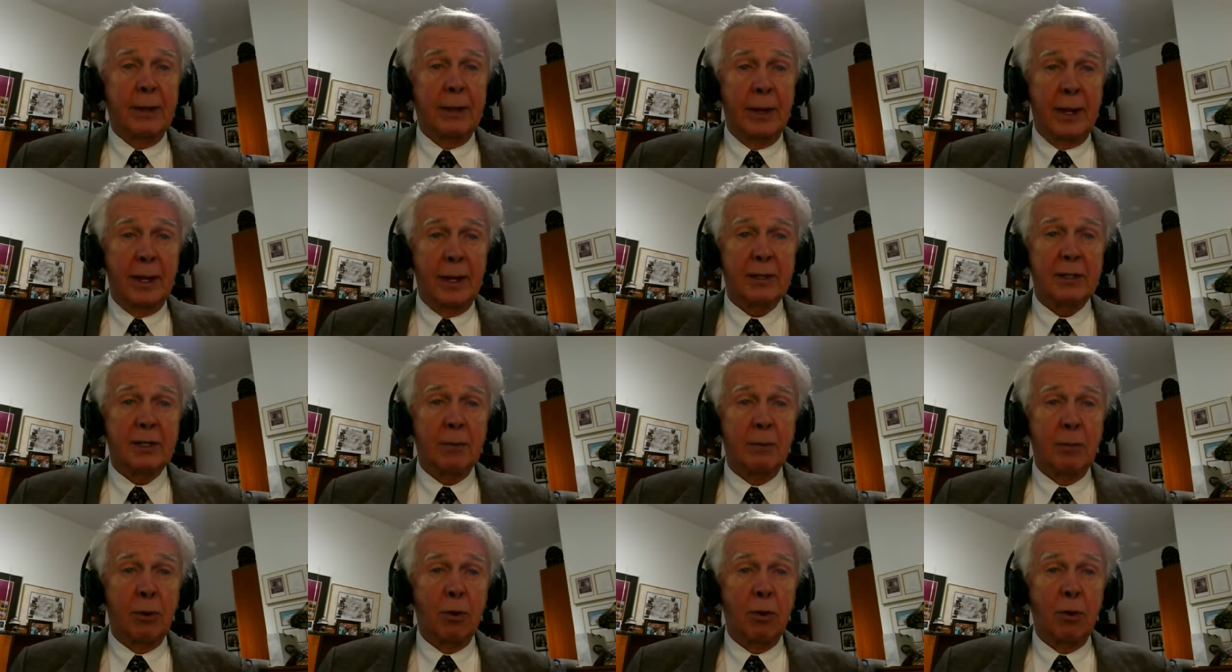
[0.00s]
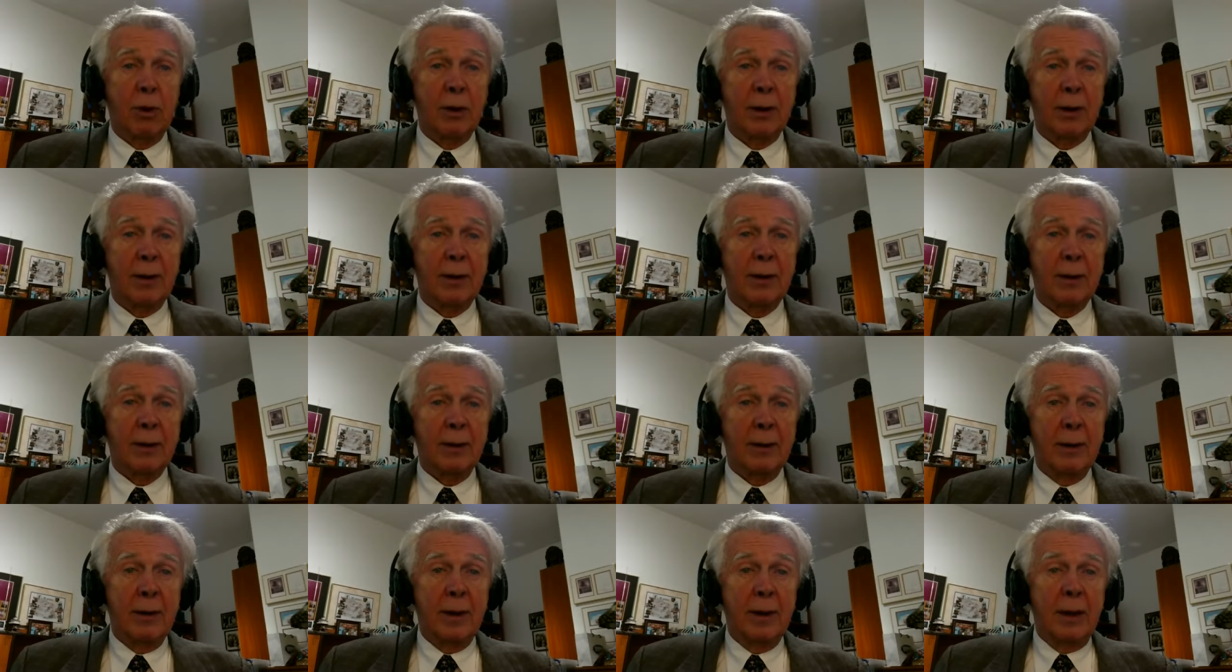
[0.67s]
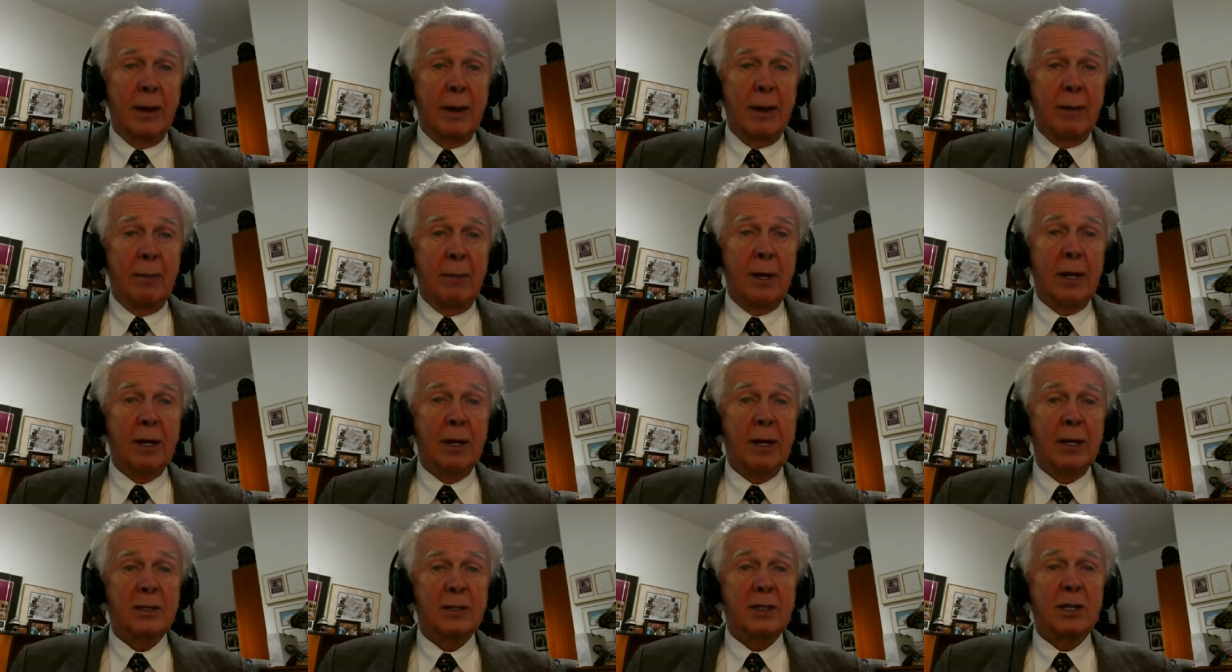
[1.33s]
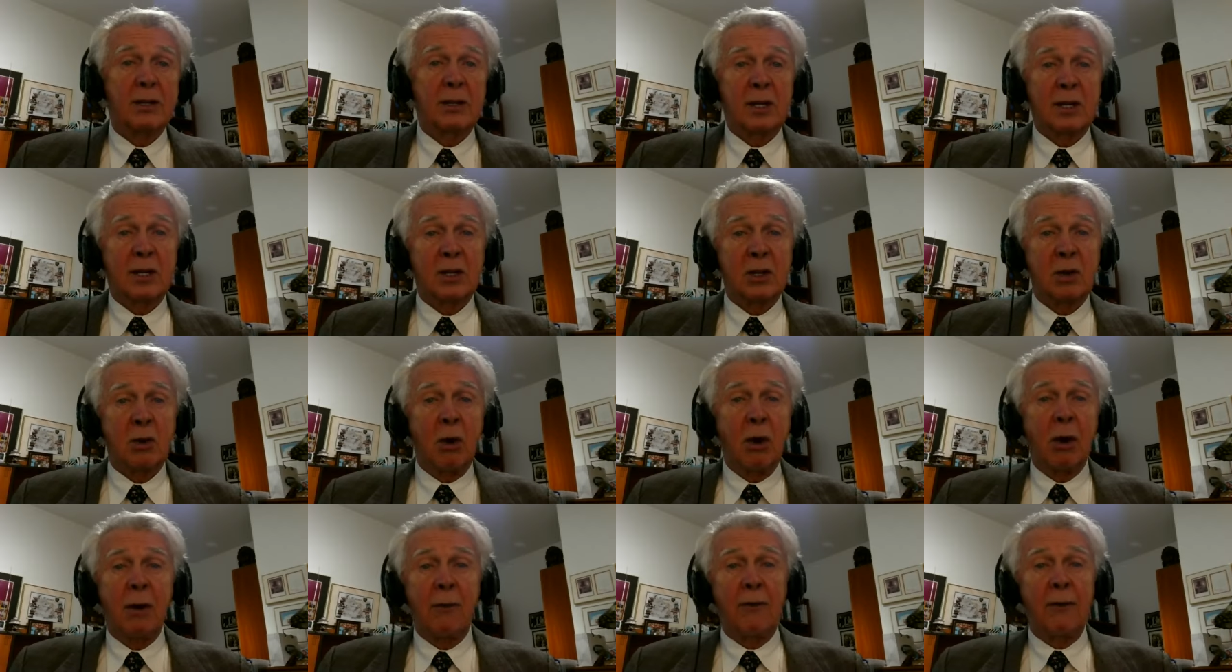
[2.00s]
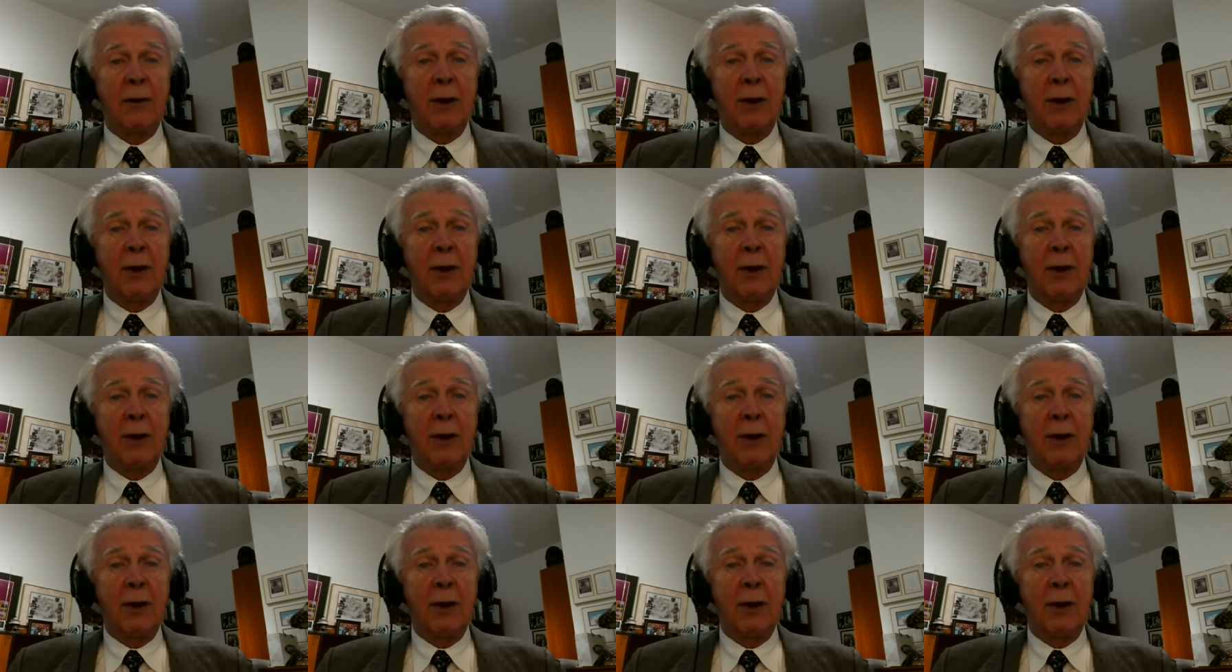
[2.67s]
That's important because of the strong